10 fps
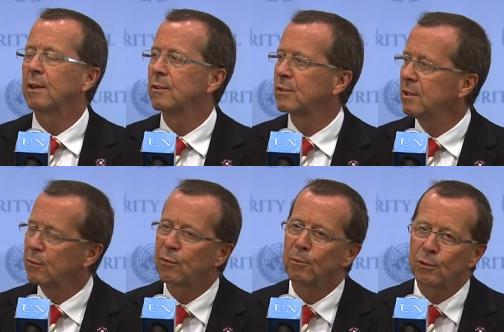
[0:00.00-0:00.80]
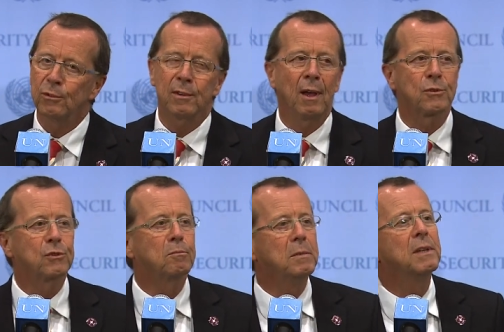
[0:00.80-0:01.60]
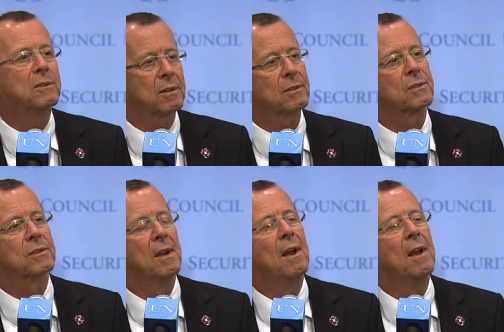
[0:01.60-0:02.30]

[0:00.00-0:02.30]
can see from 2,000 meters.